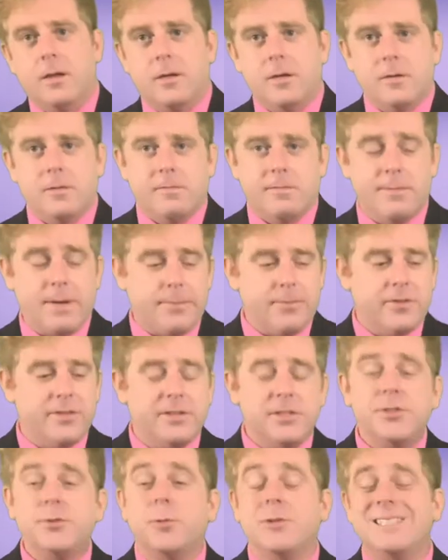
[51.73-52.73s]
Remember,
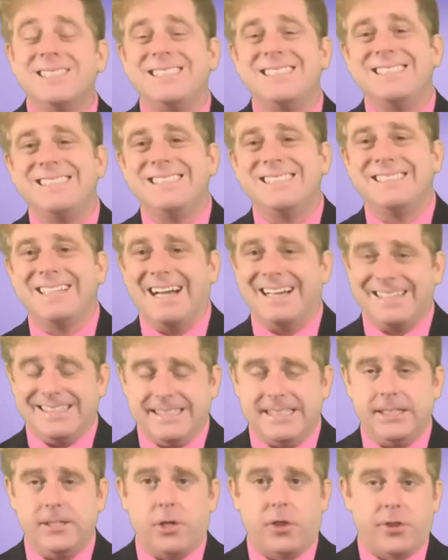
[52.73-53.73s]
this was in
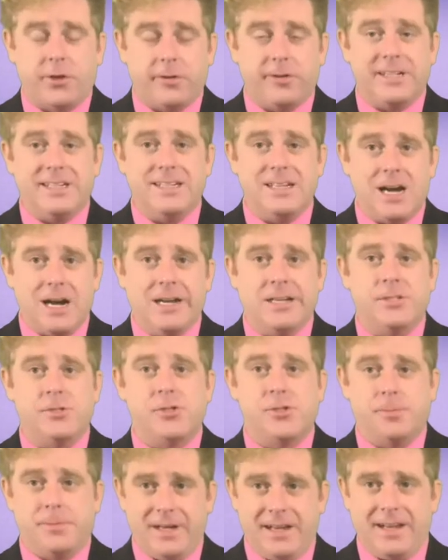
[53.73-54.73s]
1939
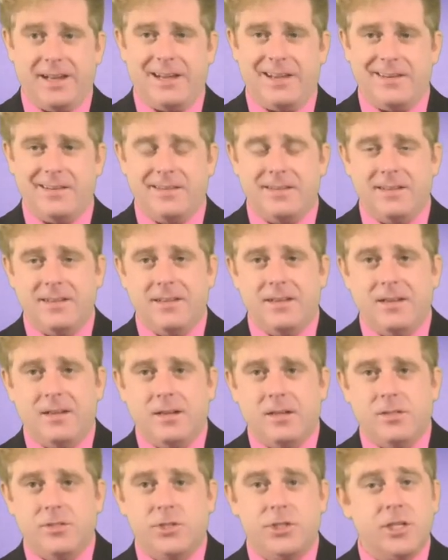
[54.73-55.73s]
Japan,
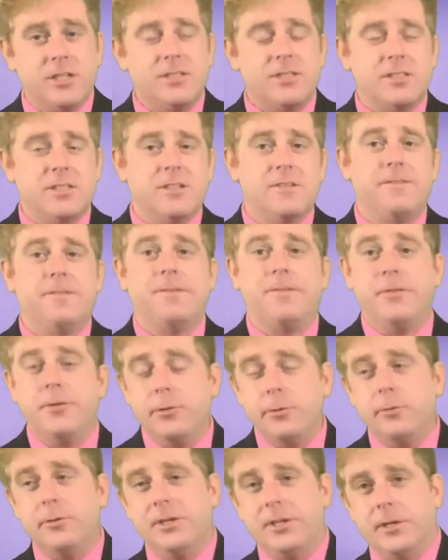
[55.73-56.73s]
just a
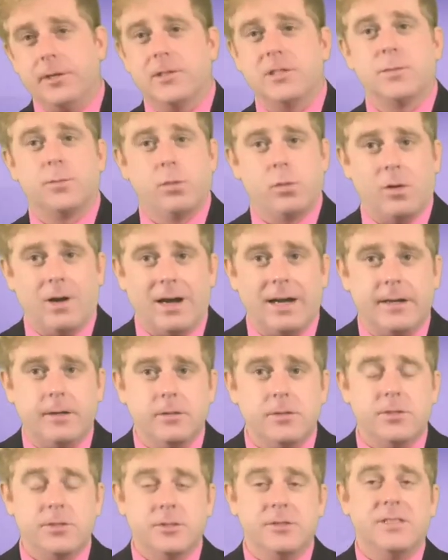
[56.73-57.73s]
few years
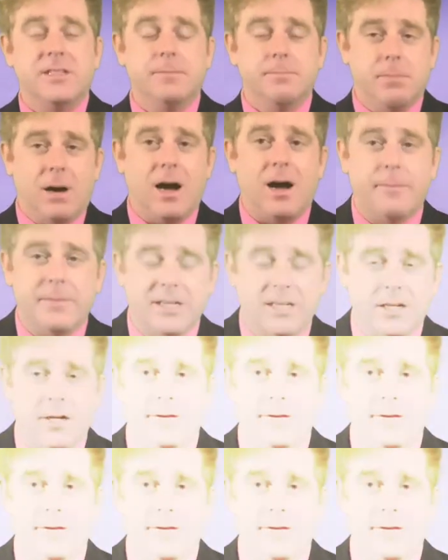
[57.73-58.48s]
prior to the bombing of